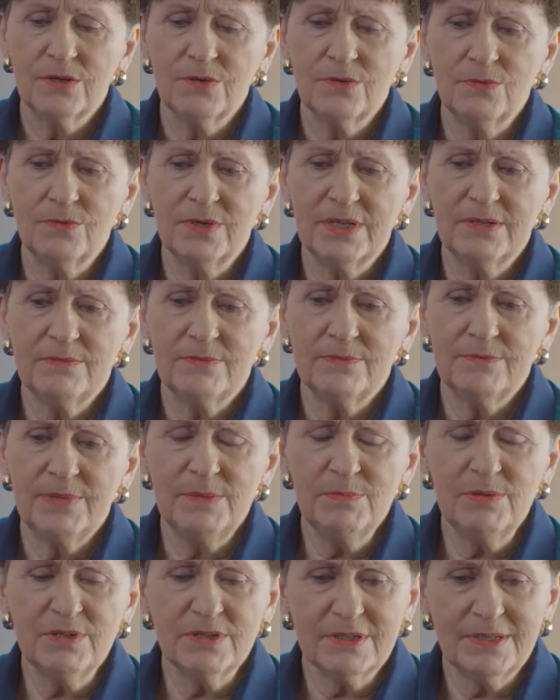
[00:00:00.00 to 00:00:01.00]
When
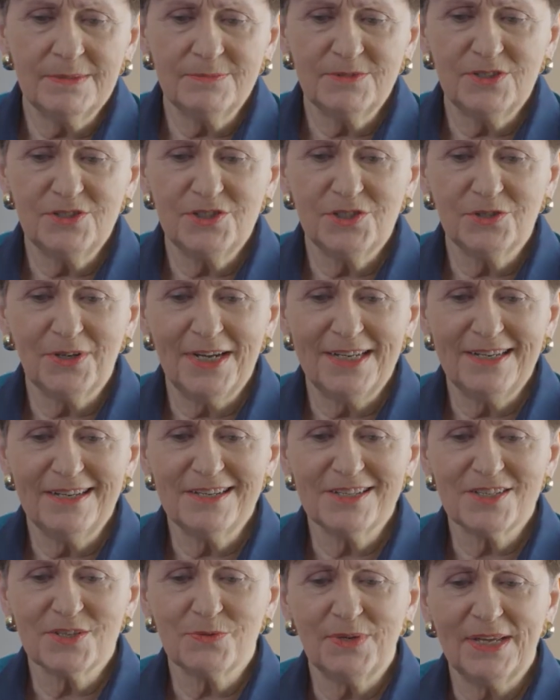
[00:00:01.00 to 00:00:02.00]
people come to join us,